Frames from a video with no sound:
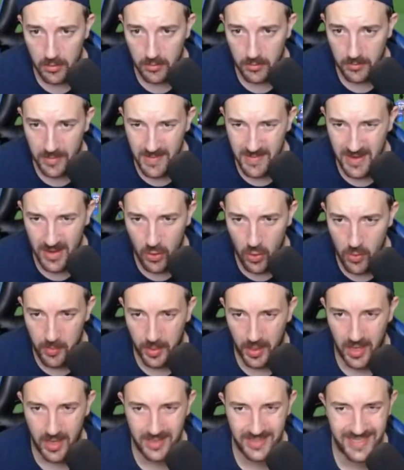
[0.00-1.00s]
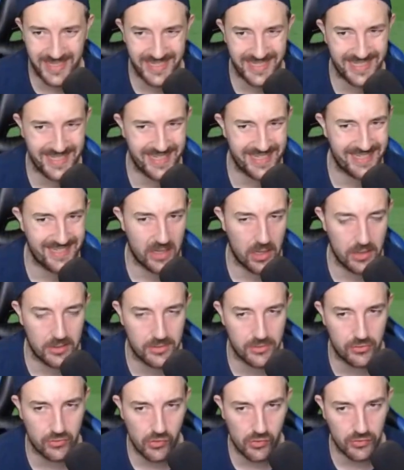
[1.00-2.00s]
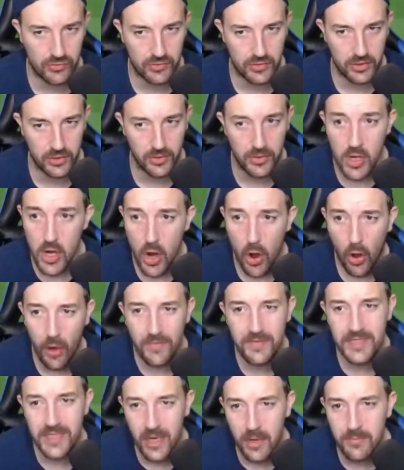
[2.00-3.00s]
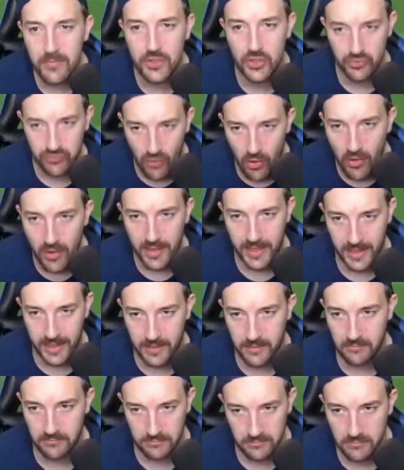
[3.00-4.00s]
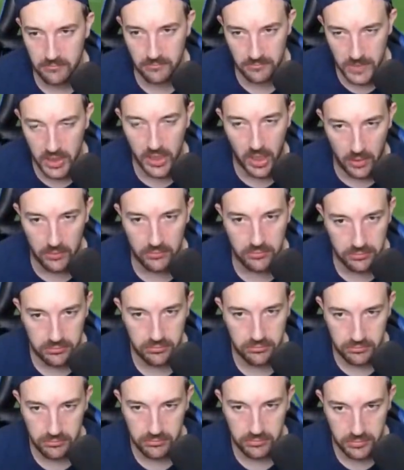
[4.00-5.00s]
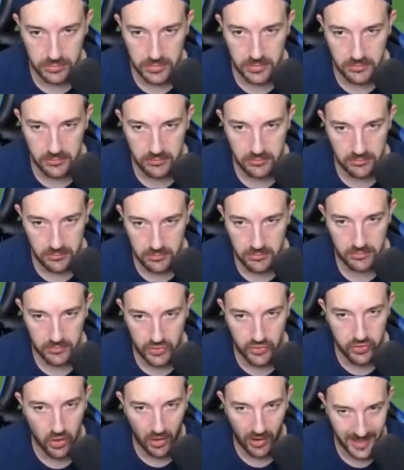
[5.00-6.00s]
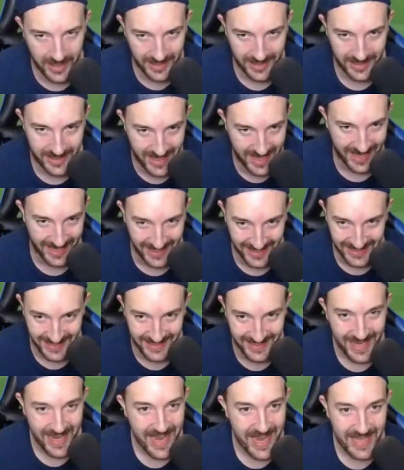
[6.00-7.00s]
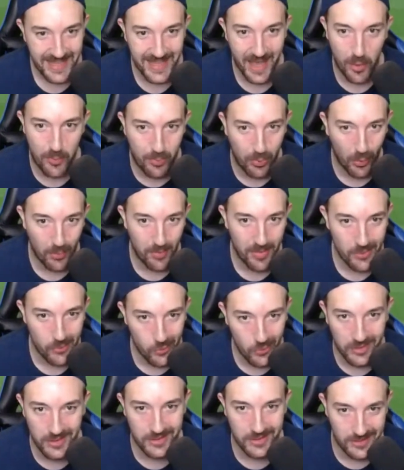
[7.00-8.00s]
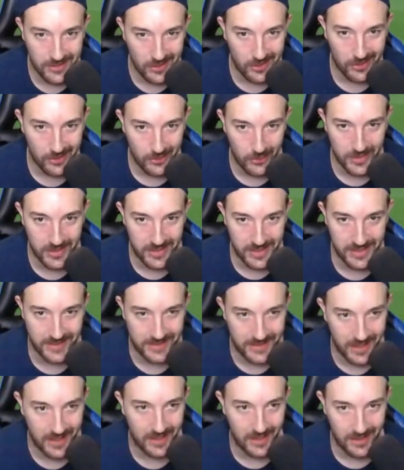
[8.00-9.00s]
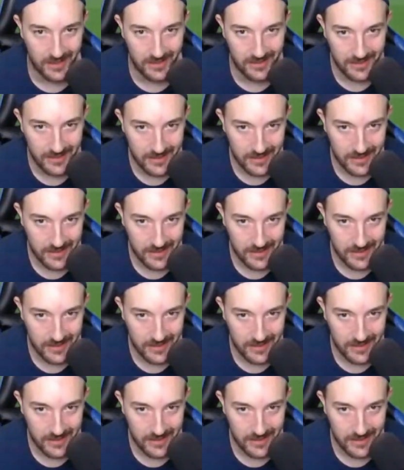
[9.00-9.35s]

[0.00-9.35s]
Maybe long passing isn't this card's strong suit. Obviously, I'm trying, you know, trying things that I probably wouldn't do with this card